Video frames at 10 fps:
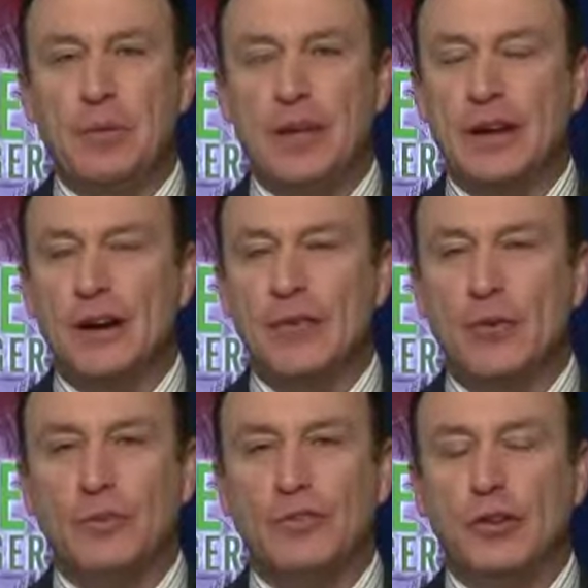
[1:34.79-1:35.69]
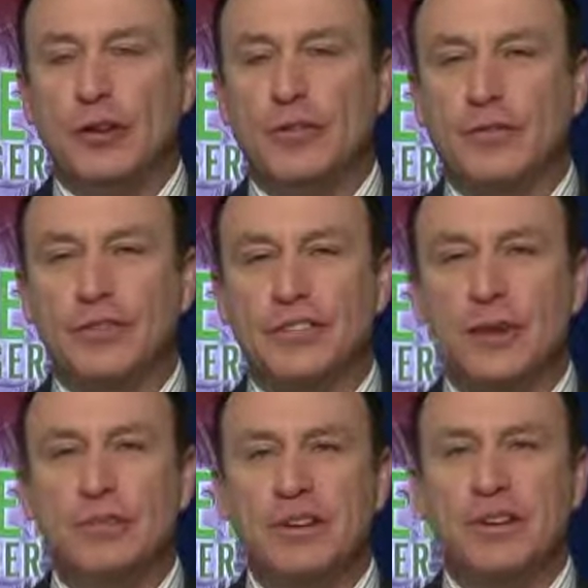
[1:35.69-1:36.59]
up in the air. Everyone's looking for
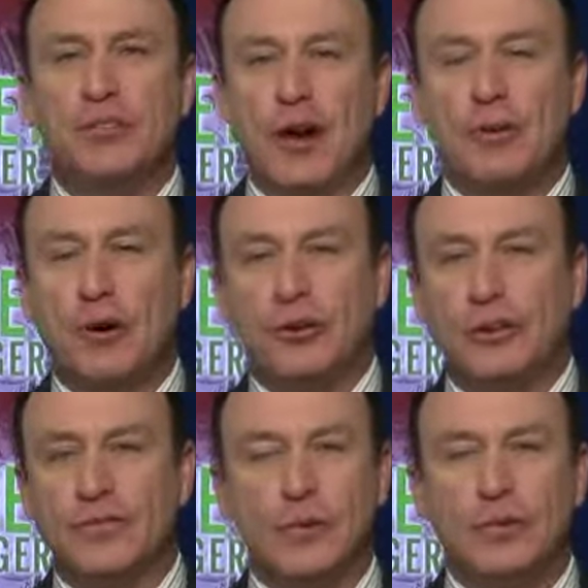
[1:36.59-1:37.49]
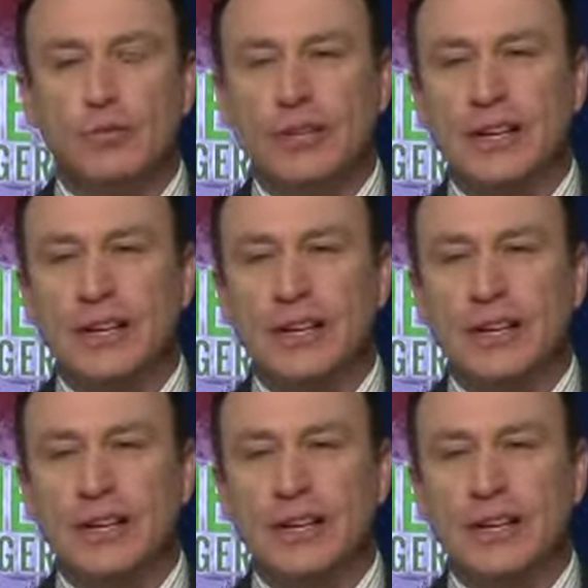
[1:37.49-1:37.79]
something to grab hold of. No one